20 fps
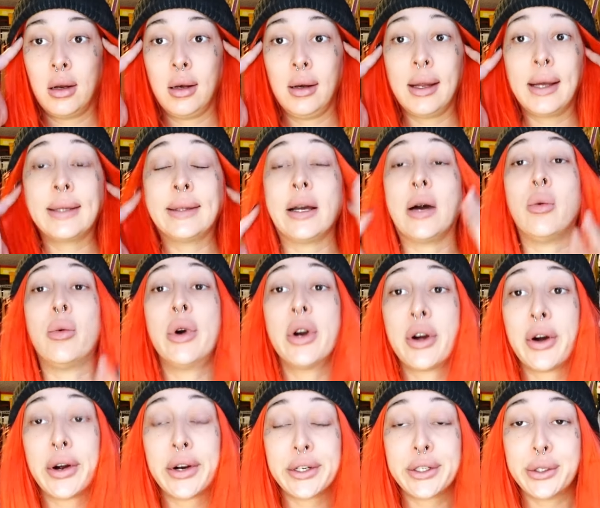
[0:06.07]
like that one
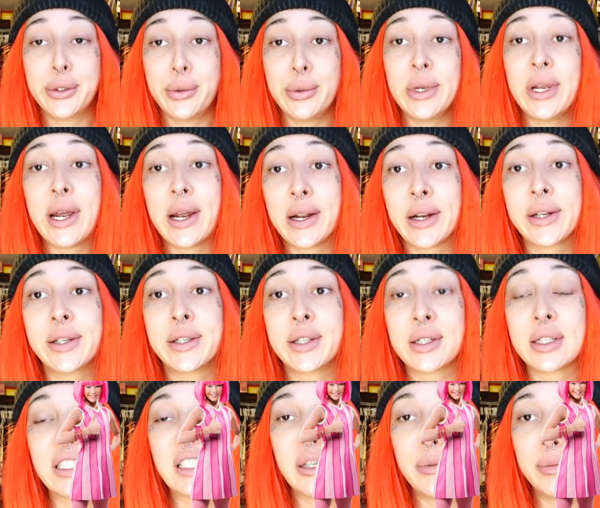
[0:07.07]
cartoon
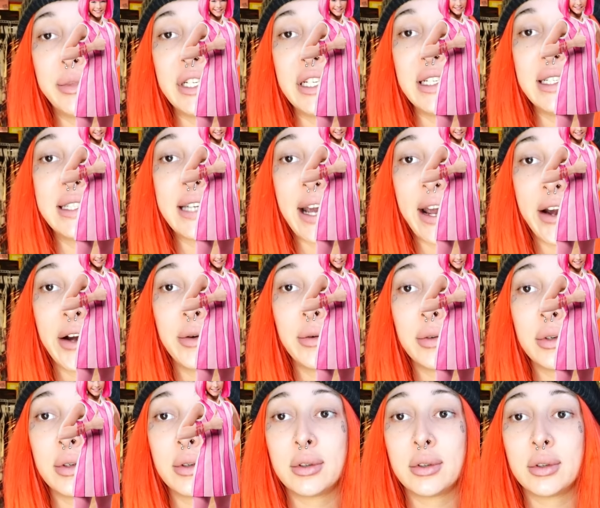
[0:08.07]
character, something
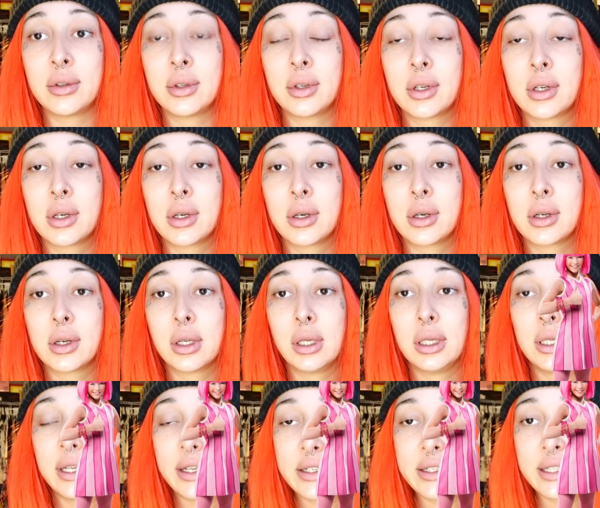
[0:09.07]
town,
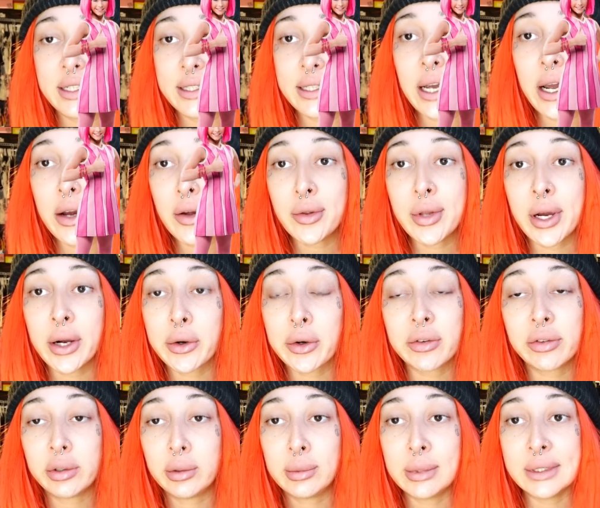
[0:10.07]
Lazy Town, that
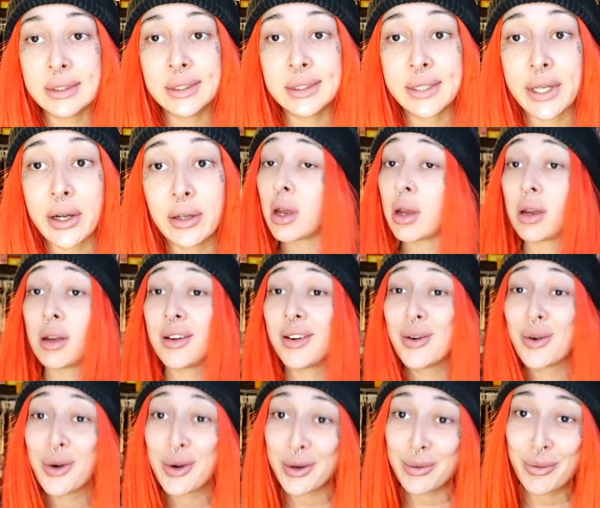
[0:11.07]
girl from Lazy Town.
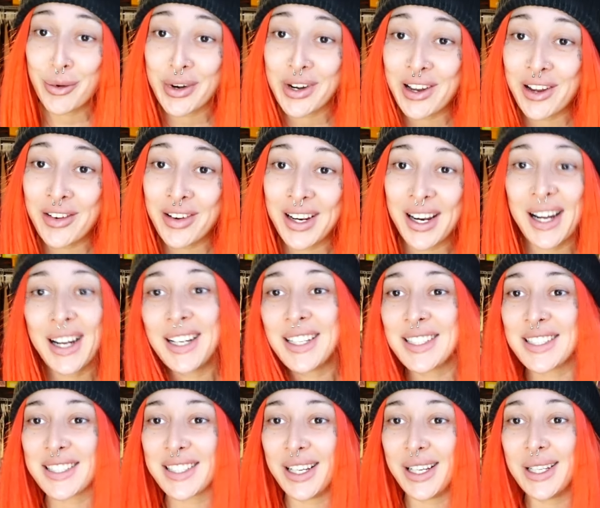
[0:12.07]
Good morning, you
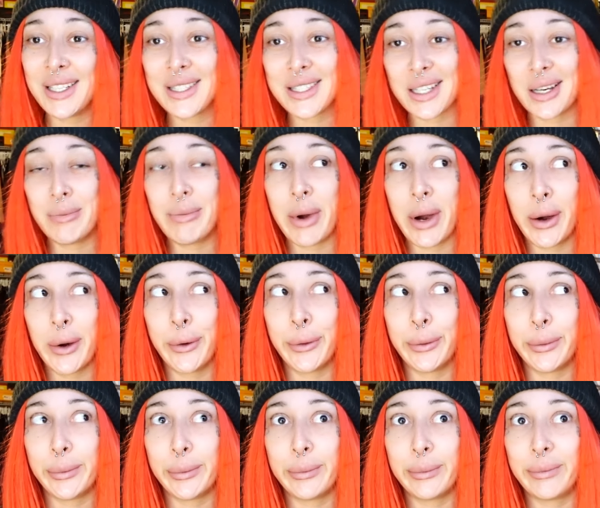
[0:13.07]
guys. It's
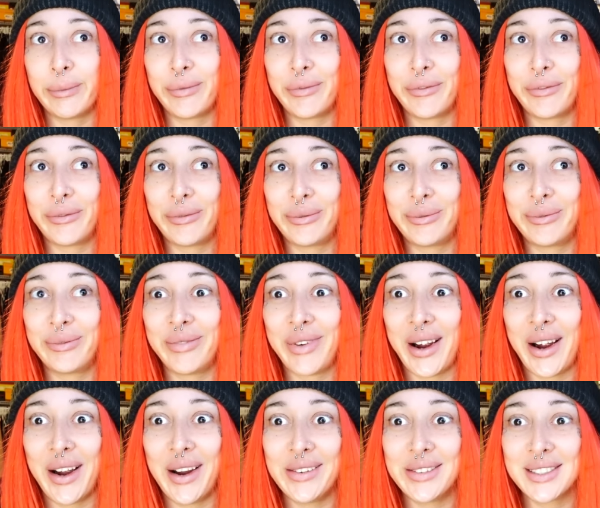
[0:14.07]
about
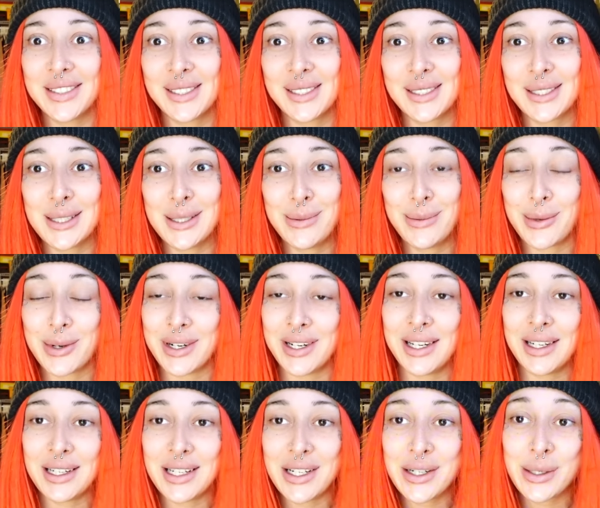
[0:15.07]
5 or 6 in the
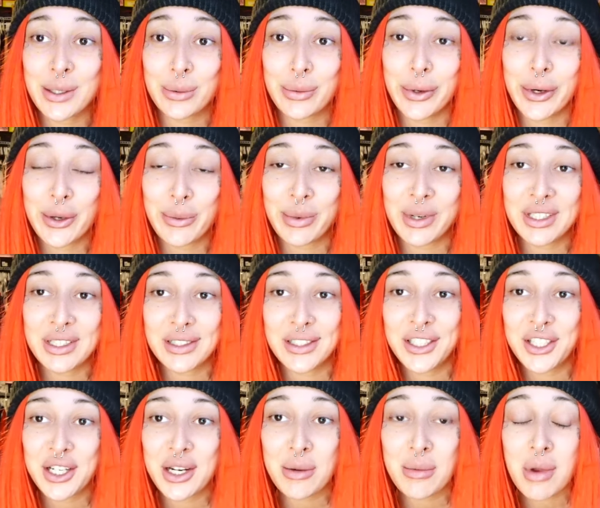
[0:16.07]
morning. I just woke up, went to the
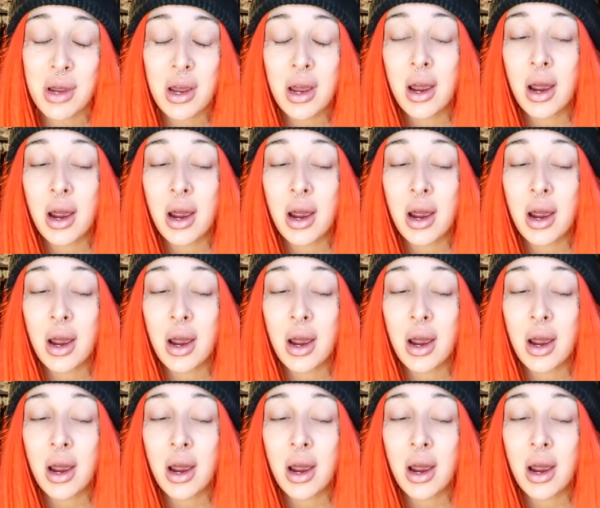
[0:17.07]
gym.